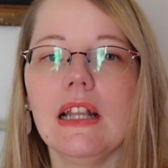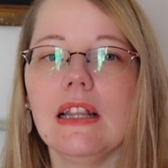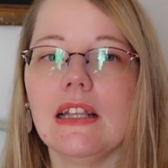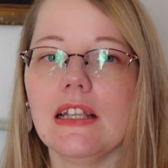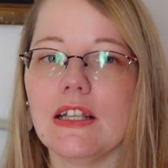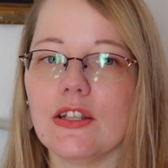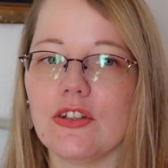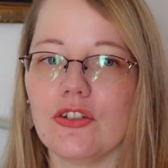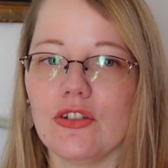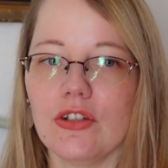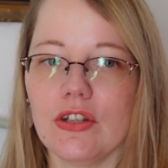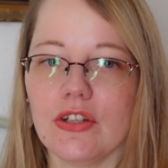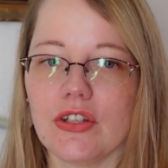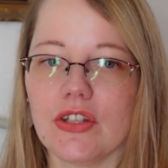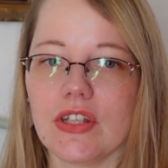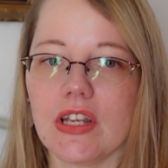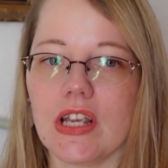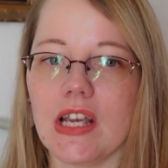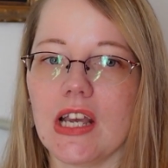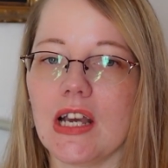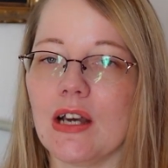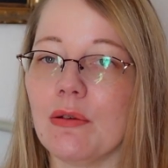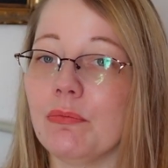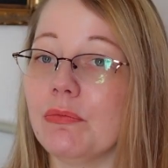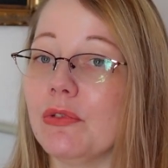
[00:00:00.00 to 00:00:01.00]
Let's just say
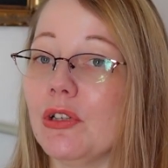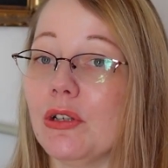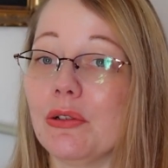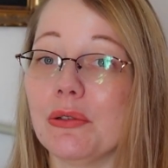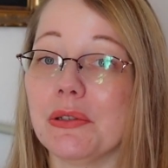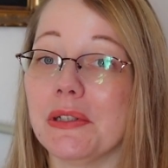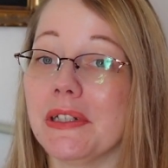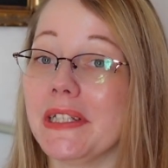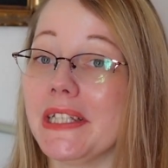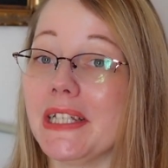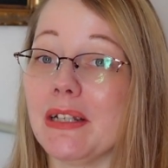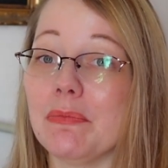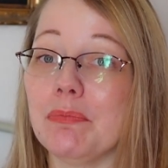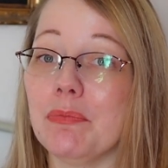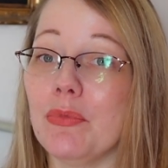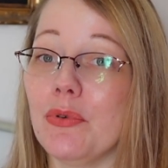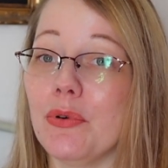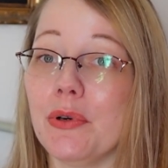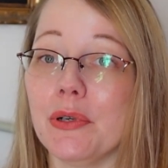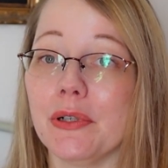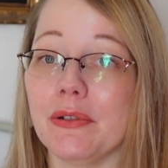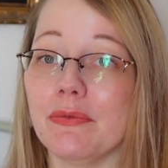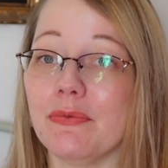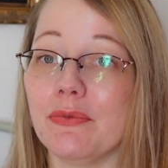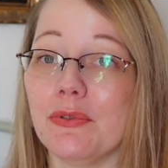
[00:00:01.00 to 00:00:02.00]
I'm not gonna get
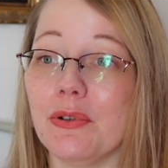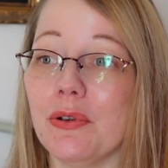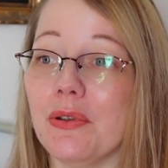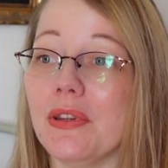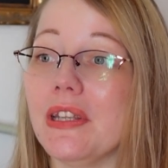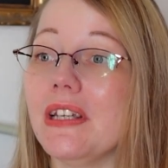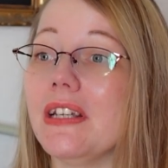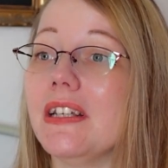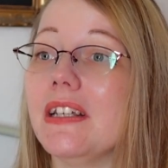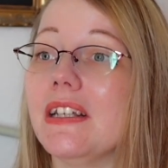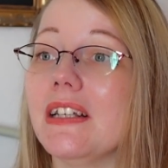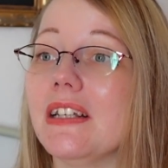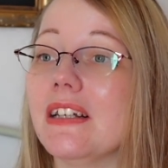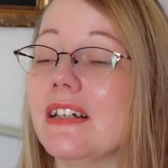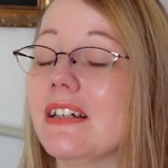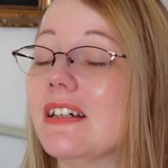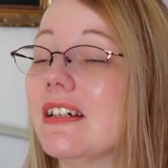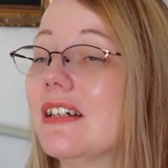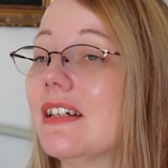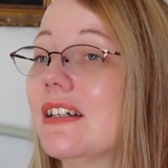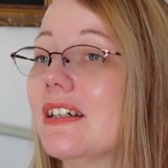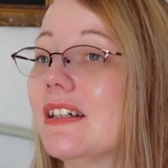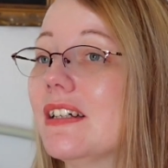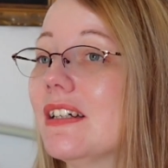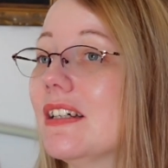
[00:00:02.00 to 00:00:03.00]
bored for the
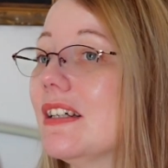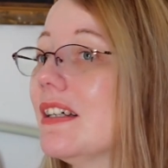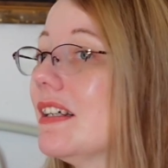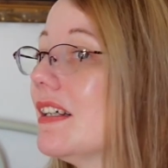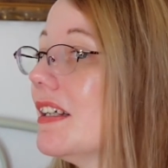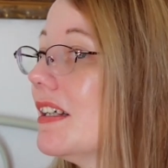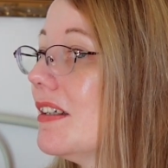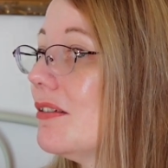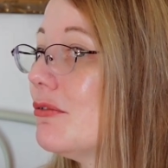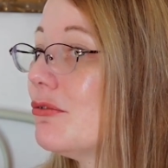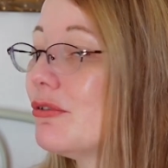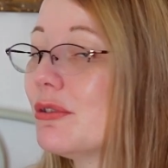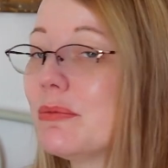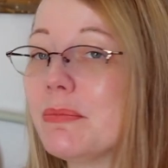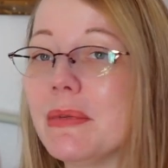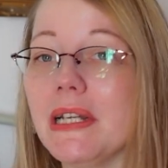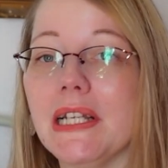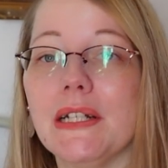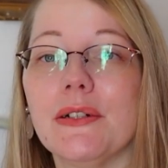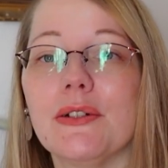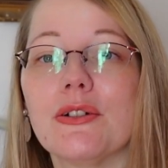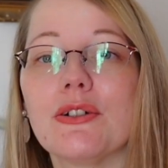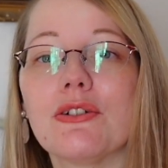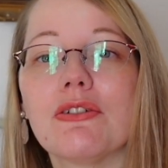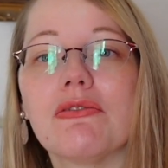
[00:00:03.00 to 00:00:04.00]

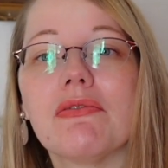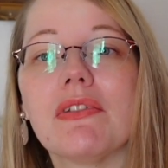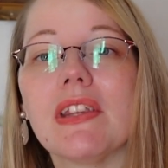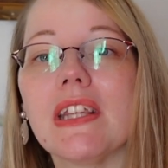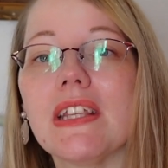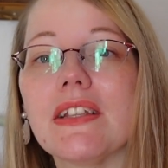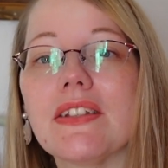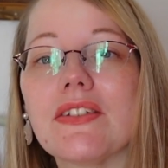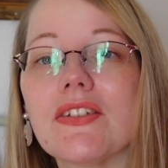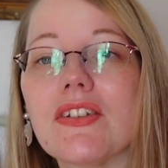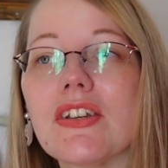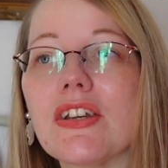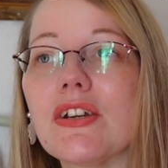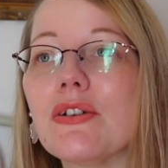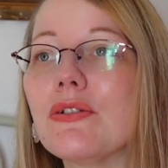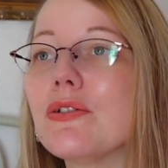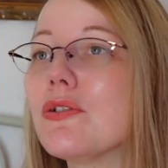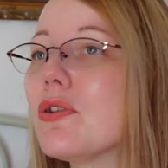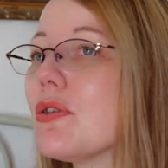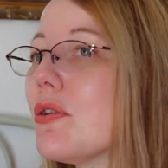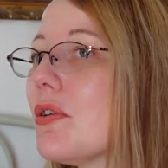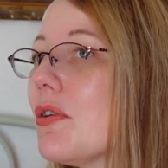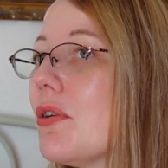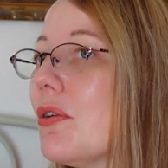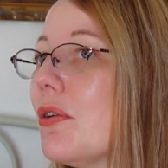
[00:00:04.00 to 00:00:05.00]
remainder of this year
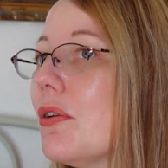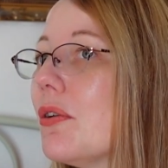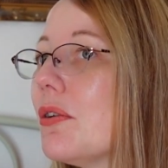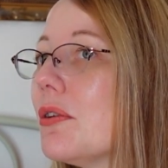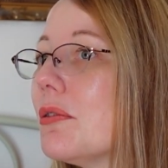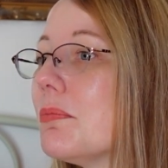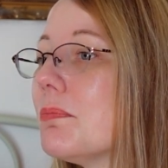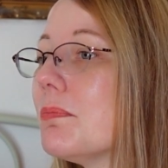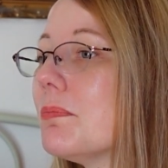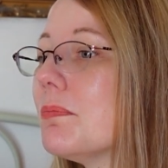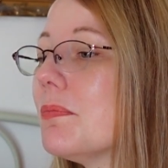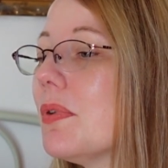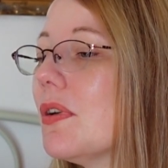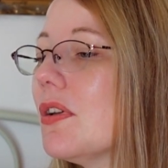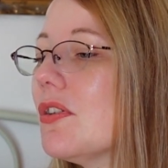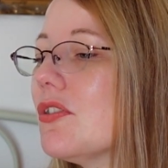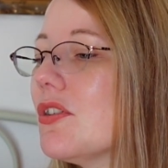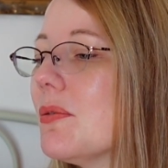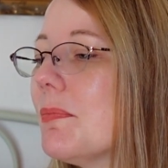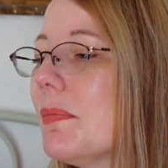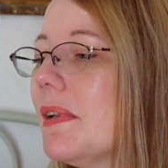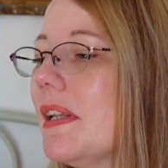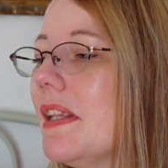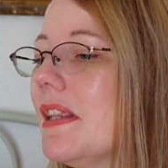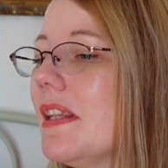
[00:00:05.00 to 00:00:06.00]
or
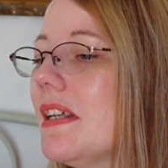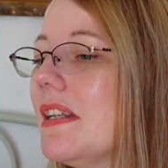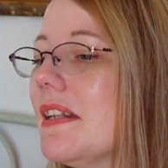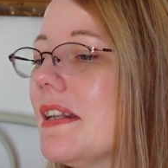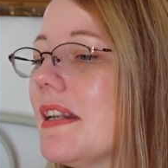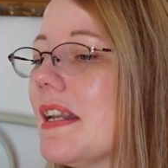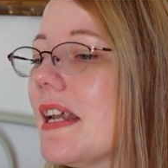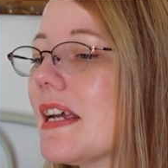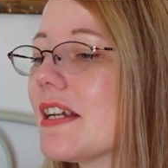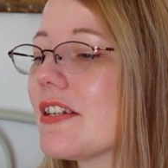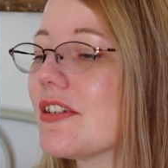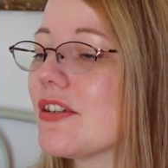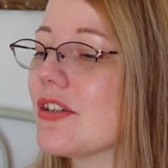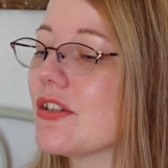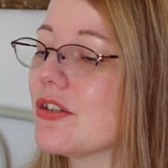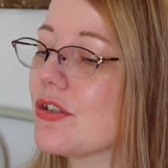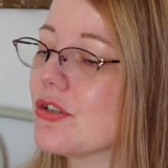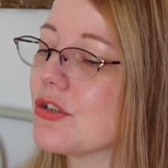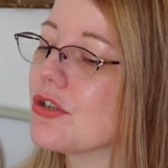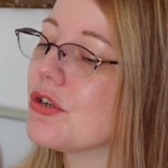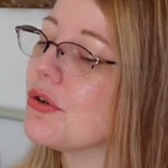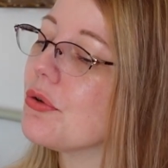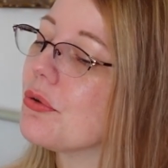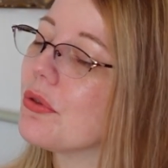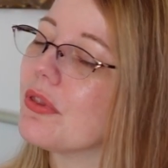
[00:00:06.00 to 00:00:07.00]
possibly the next
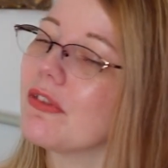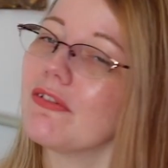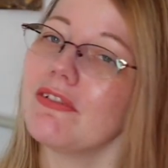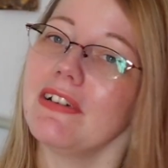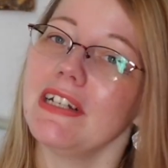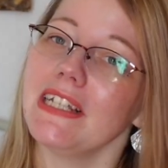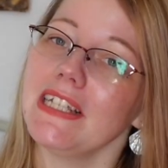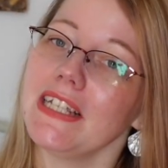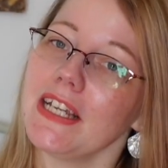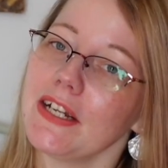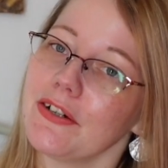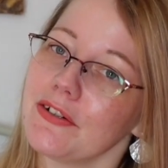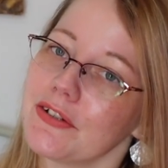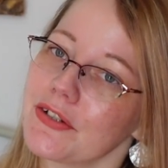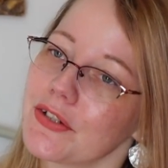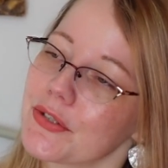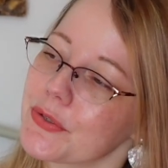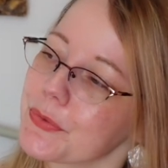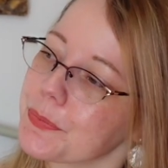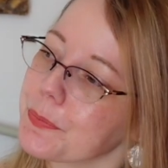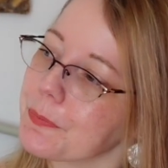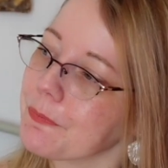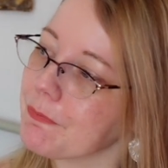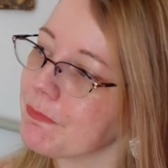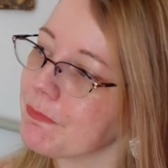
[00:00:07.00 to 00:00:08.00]
2-3 years.